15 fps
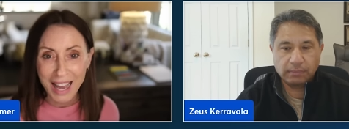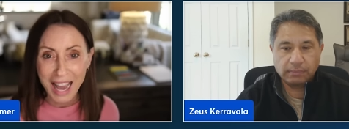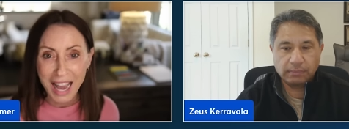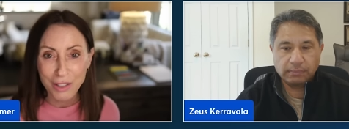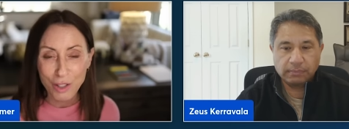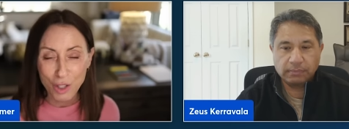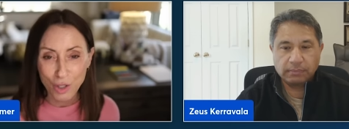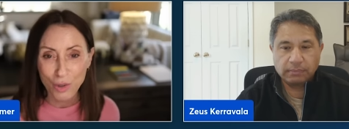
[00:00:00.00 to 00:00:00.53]
Speaker 1: that
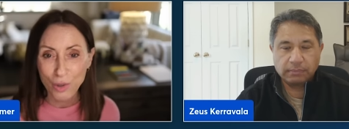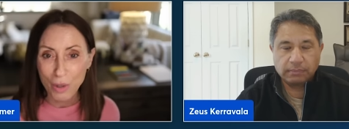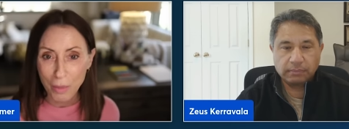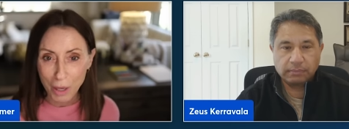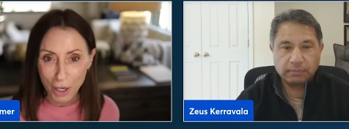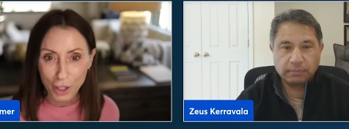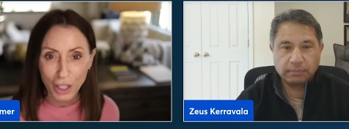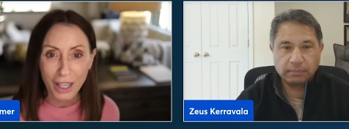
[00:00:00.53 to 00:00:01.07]
to the
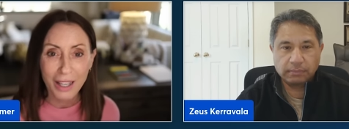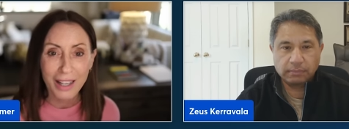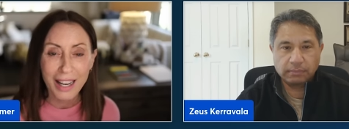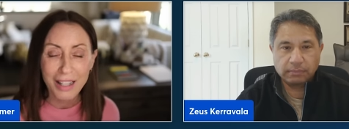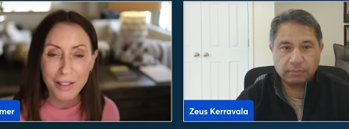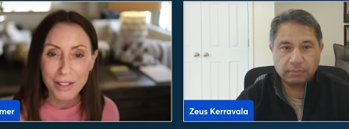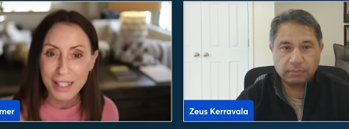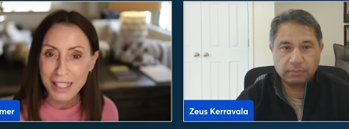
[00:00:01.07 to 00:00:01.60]
market?
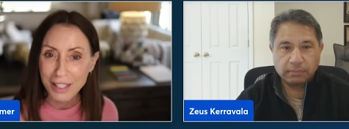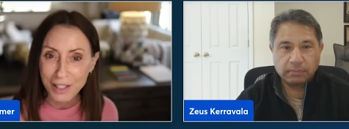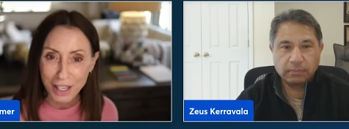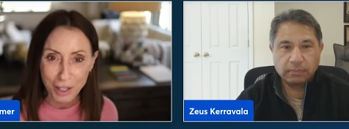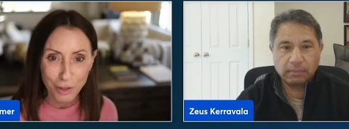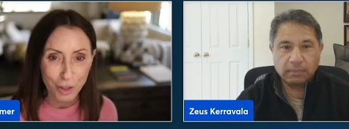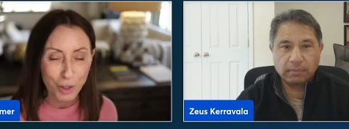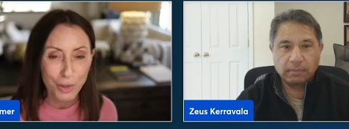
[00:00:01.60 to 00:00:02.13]
And Zeus, I
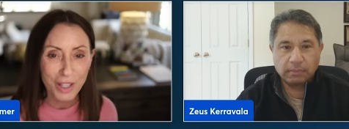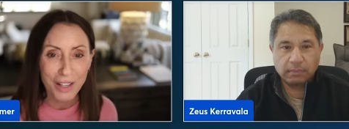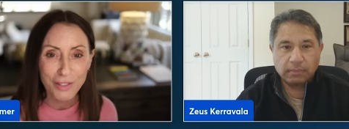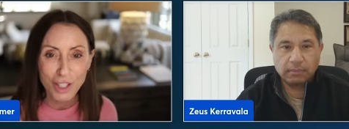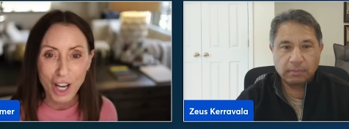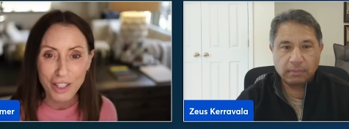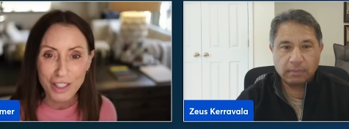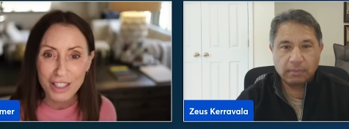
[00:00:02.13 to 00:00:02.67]
know you and I've
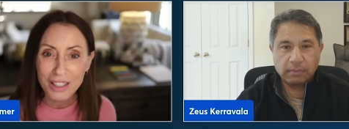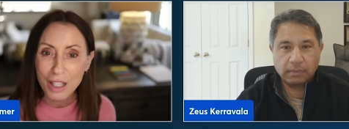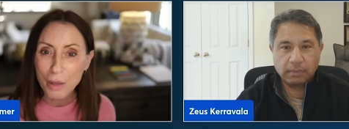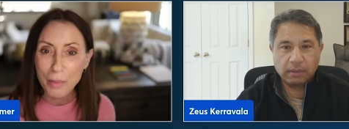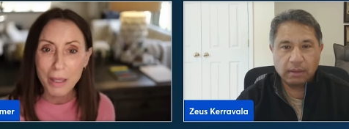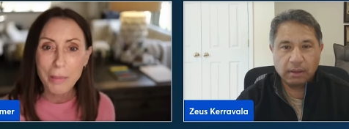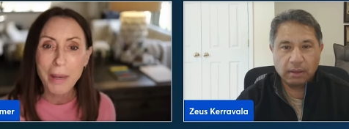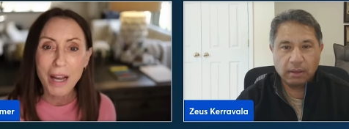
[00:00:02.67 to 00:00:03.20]
talked a little
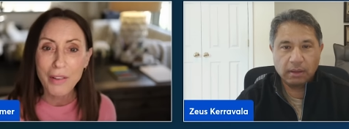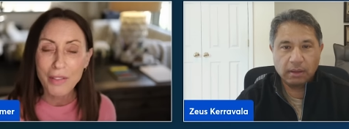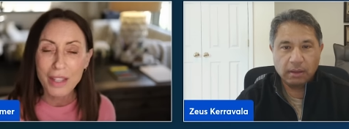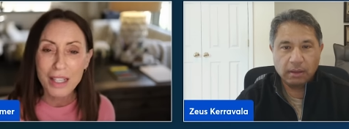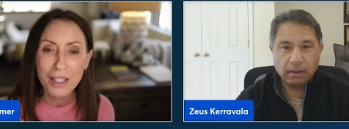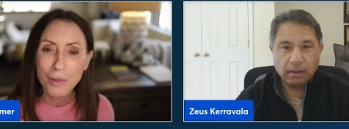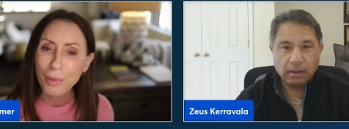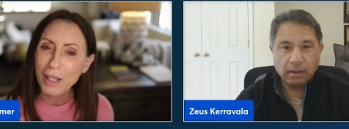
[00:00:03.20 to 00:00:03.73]
bit about
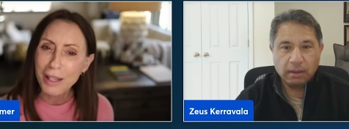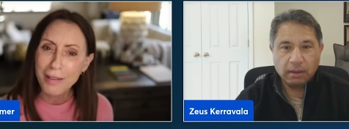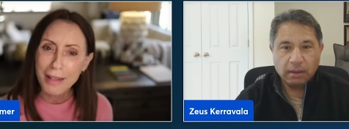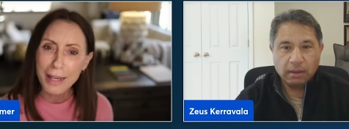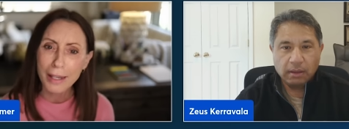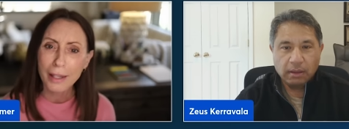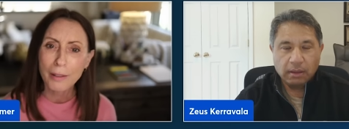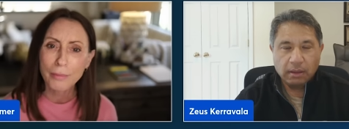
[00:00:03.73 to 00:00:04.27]
this. What do you
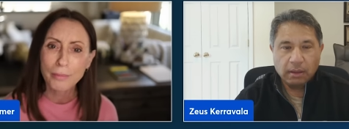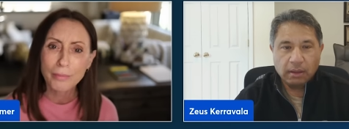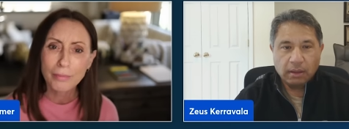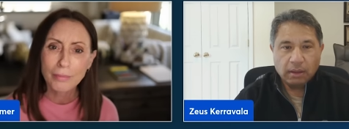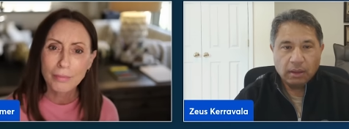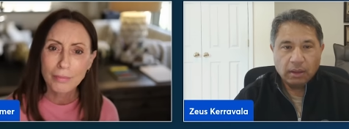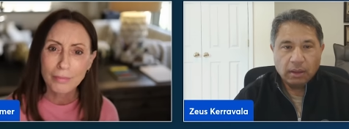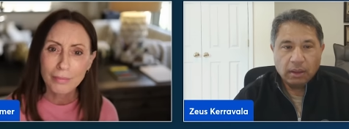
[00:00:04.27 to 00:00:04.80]
think?
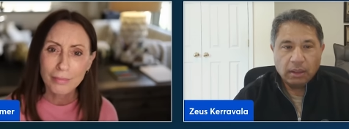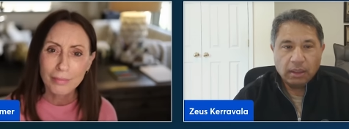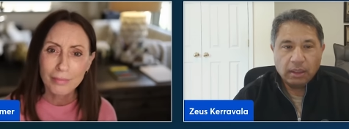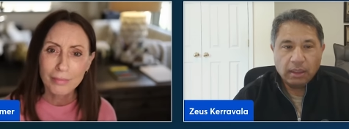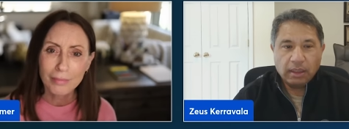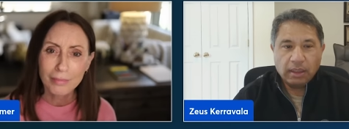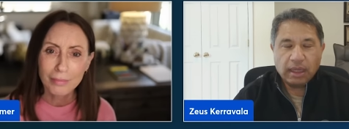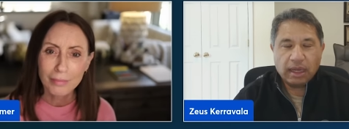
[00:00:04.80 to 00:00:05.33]

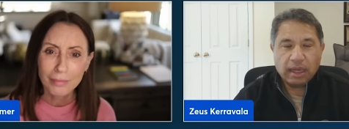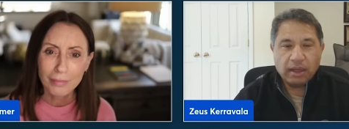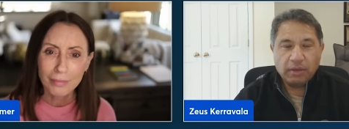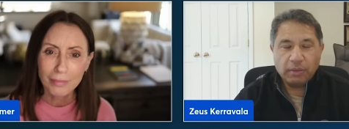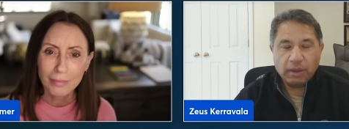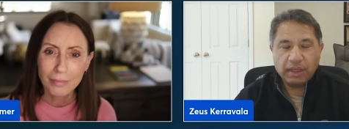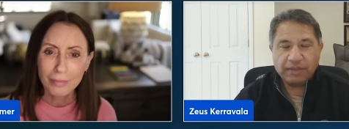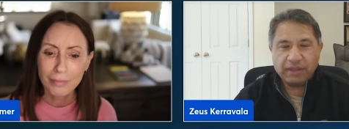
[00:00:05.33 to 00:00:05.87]
Speaker 2: Yeah,
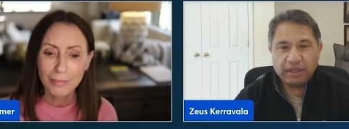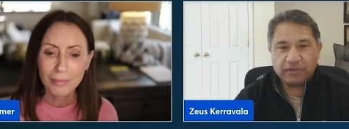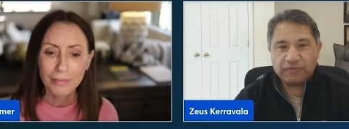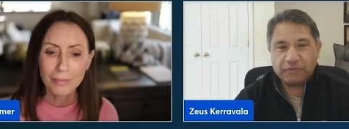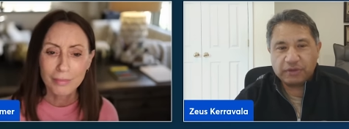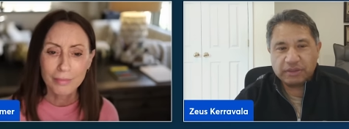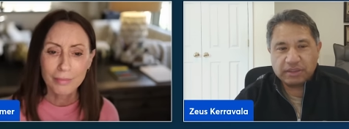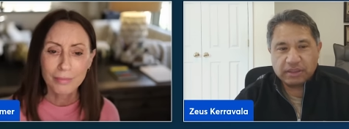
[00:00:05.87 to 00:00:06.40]
well, I think it's
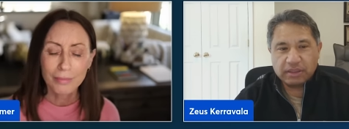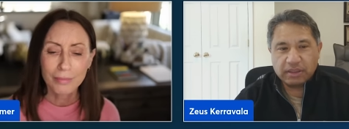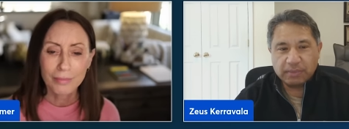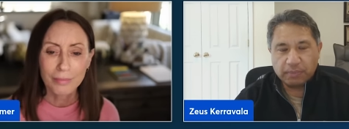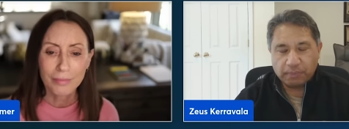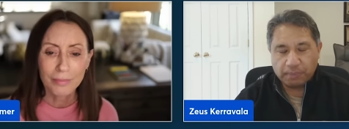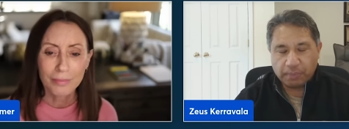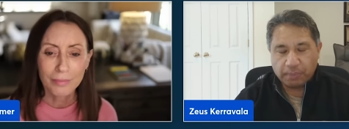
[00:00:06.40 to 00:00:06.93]
first
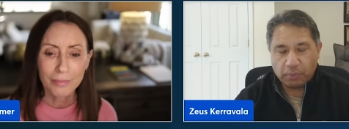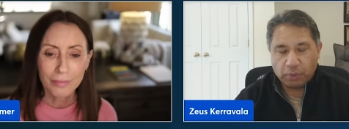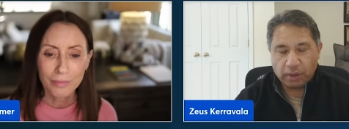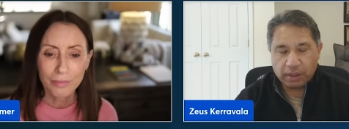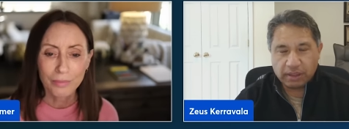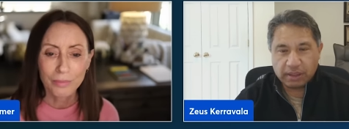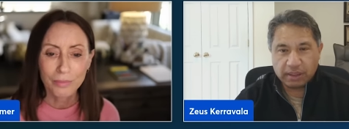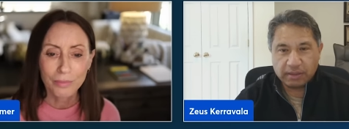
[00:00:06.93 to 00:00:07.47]

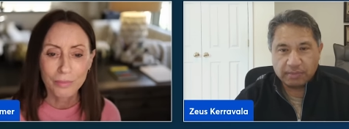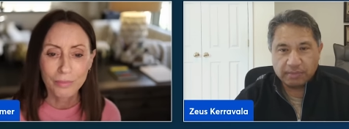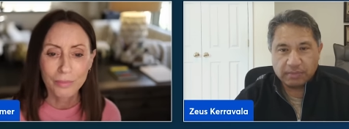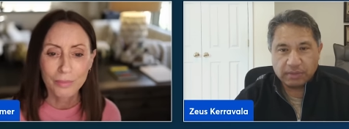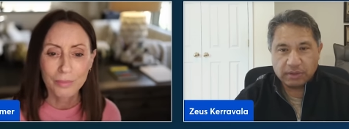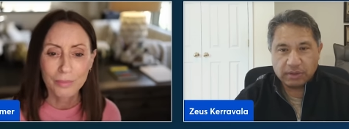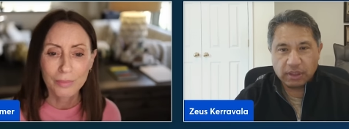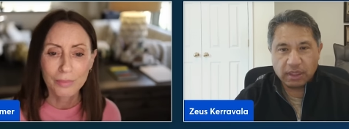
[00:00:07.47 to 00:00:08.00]
important to
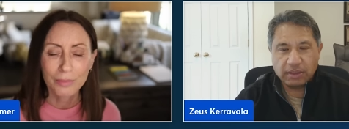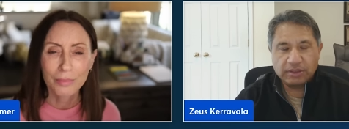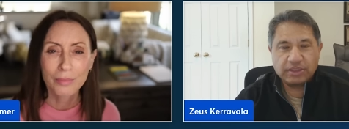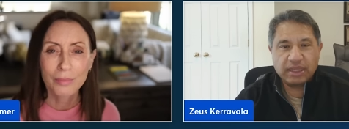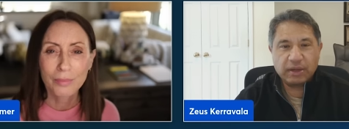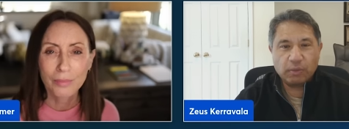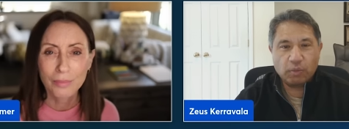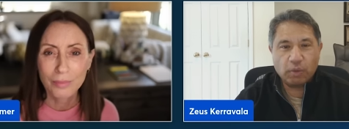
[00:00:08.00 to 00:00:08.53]

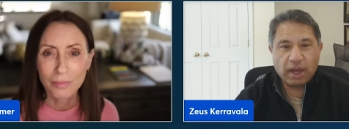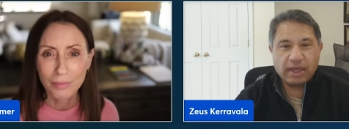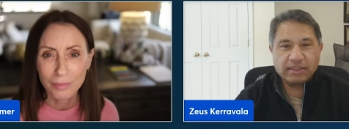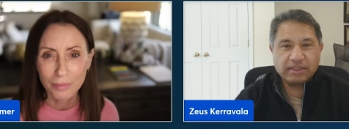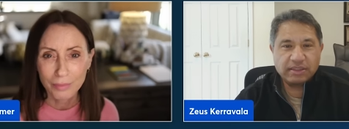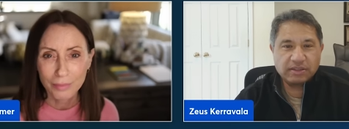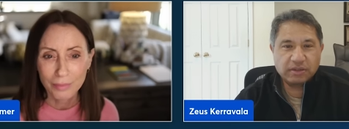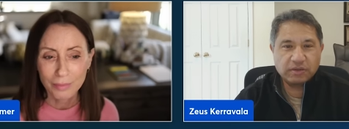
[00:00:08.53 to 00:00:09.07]
understand why
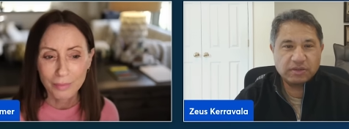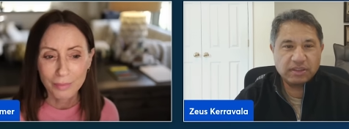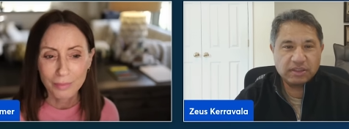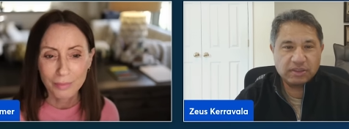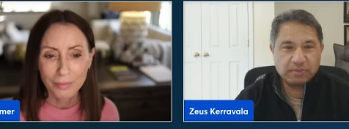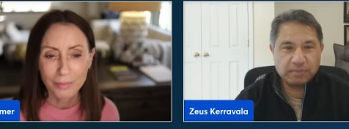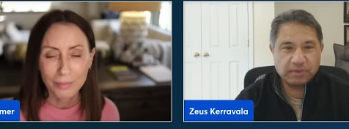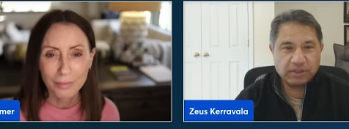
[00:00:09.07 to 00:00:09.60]
Cisco's in
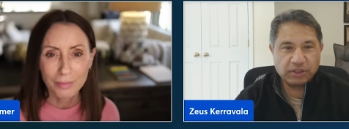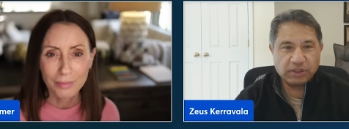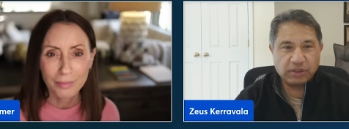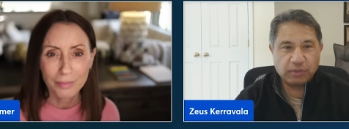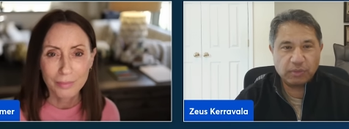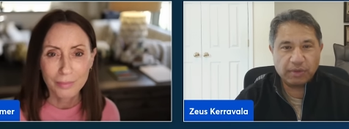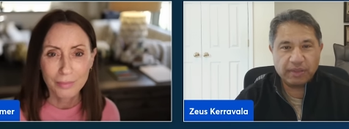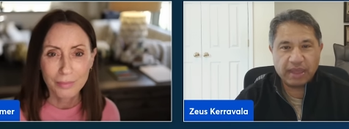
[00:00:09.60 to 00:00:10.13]
this
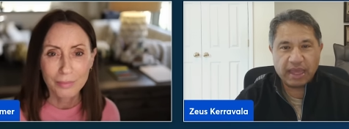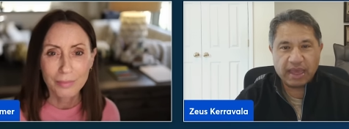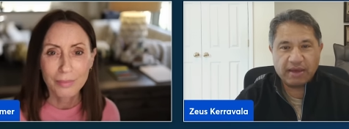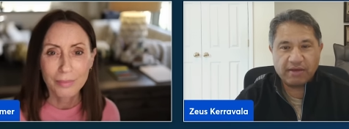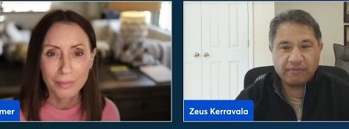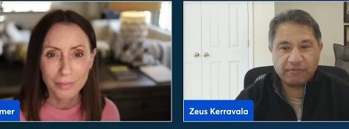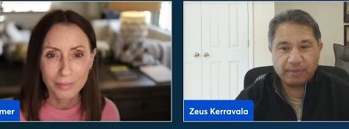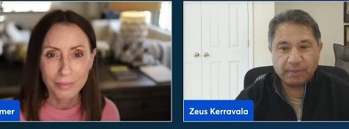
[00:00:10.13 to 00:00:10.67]
position where they
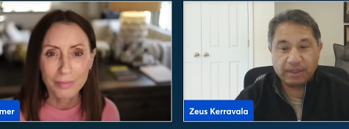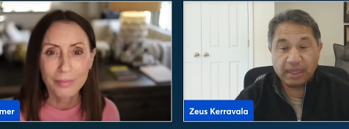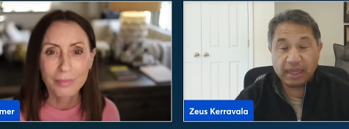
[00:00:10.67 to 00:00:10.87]
have, from a